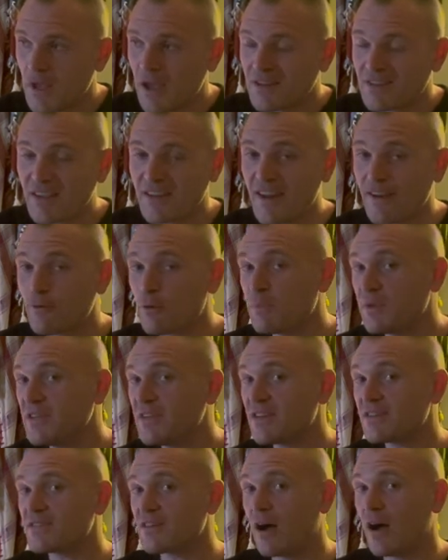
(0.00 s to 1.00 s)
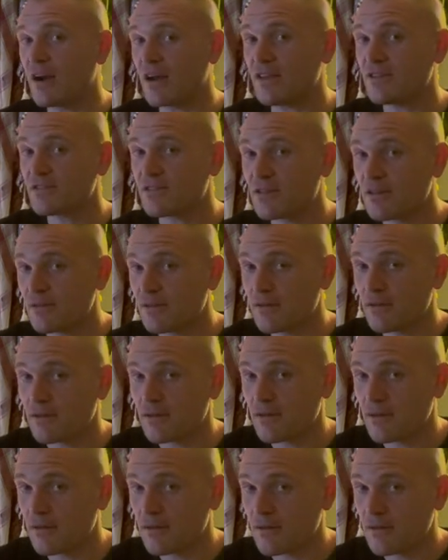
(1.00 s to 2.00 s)
to never be dishonest
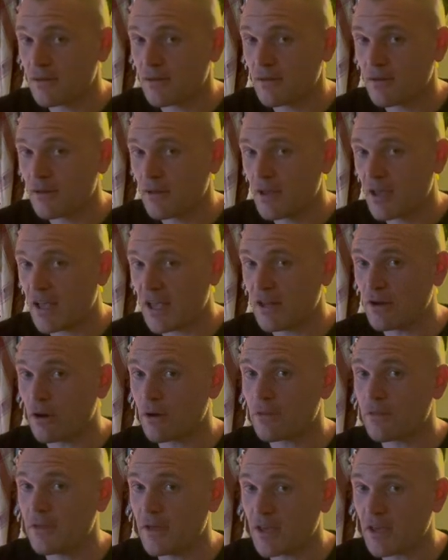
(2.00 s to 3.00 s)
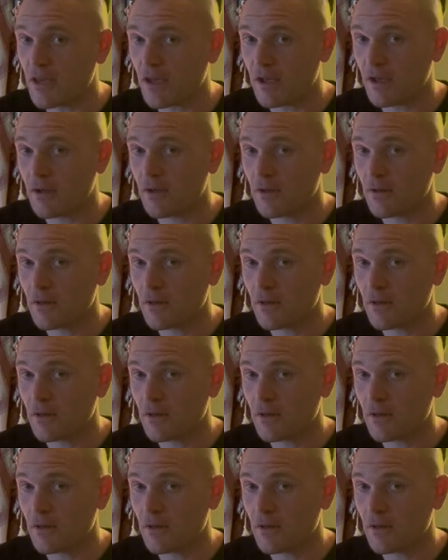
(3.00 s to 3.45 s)
in our thinking,